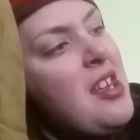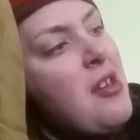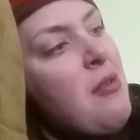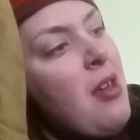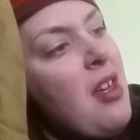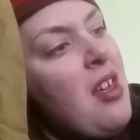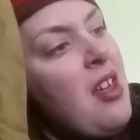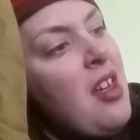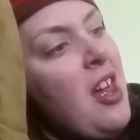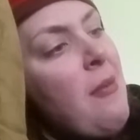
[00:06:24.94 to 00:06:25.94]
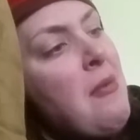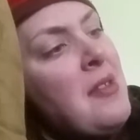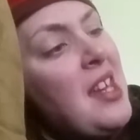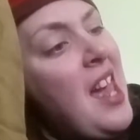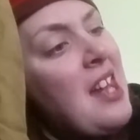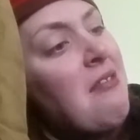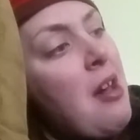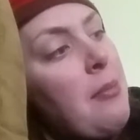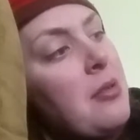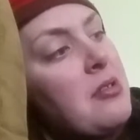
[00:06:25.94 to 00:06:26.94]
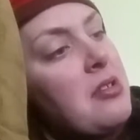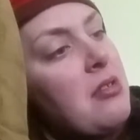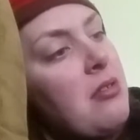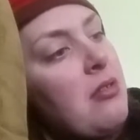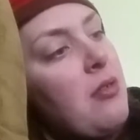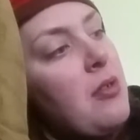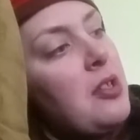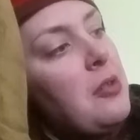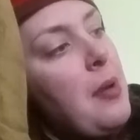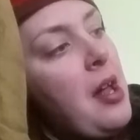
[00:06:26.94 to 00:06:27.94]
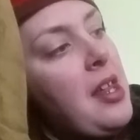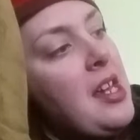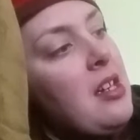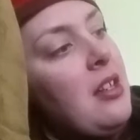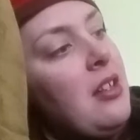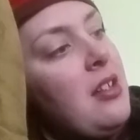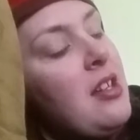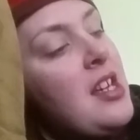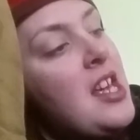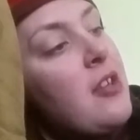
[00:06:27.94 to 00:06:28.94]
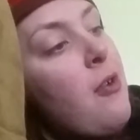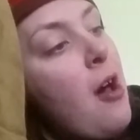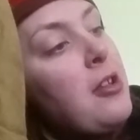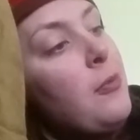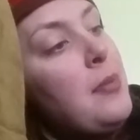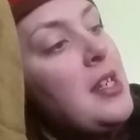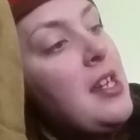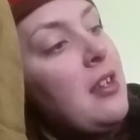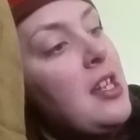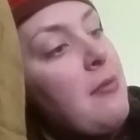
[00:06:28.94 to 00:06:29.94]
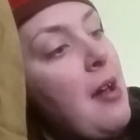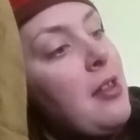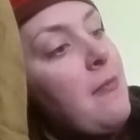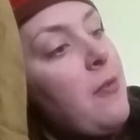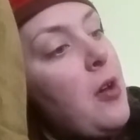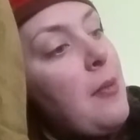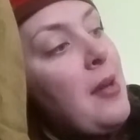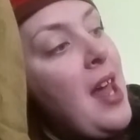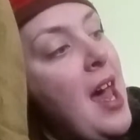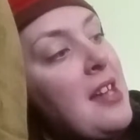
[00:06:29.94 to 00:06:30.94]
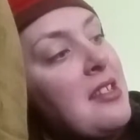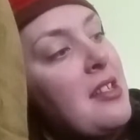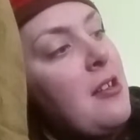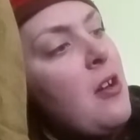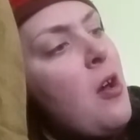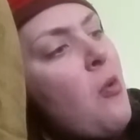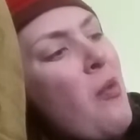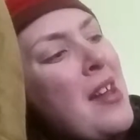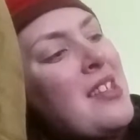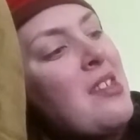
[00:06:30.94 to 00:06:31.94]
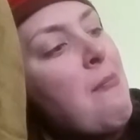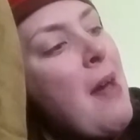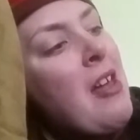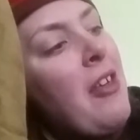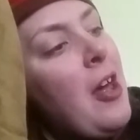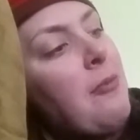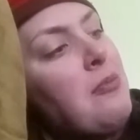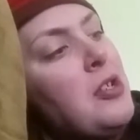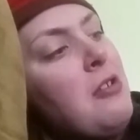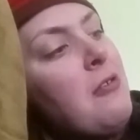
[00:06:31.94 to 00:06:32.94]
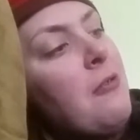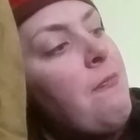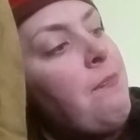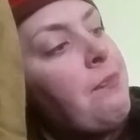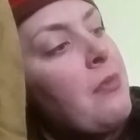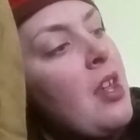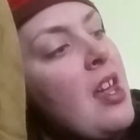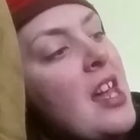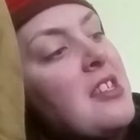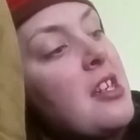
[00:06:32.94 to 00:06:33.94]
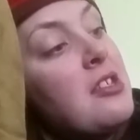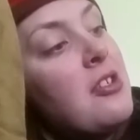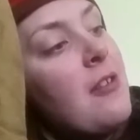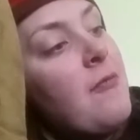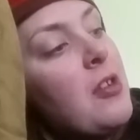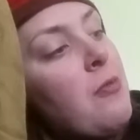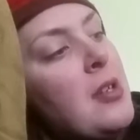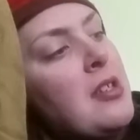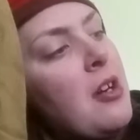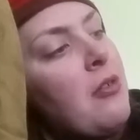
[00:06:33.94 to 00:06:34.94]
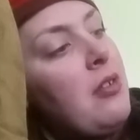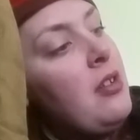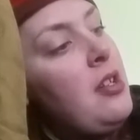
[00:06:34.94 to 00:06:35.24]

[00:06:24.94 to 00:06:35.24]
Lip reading: Hugh, help me with the candy wrappers, ordered Polly. He crawled obediently around the floor, but asked, Why doesn't Michael help too? It's his turn for the window.